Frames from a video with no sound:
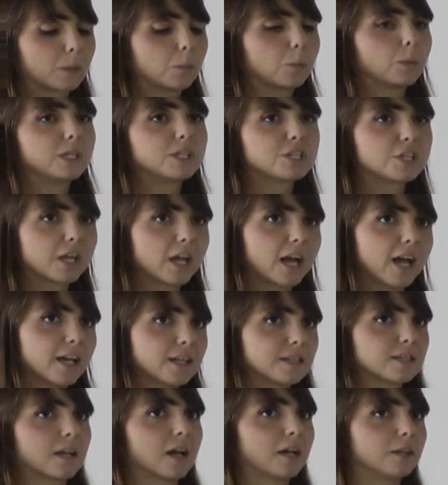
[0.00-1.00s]
which
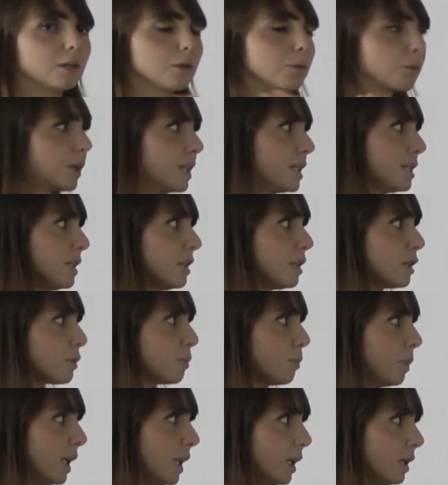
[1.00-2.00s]
has an increasing
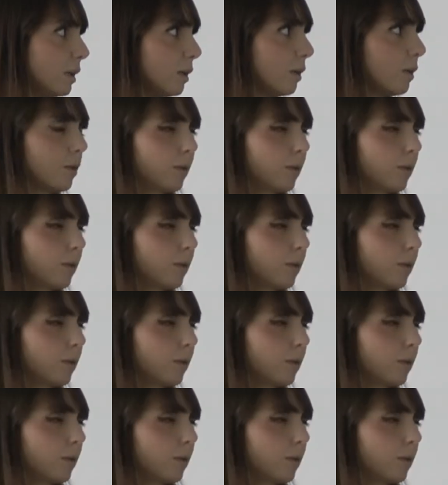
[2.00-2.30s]
speed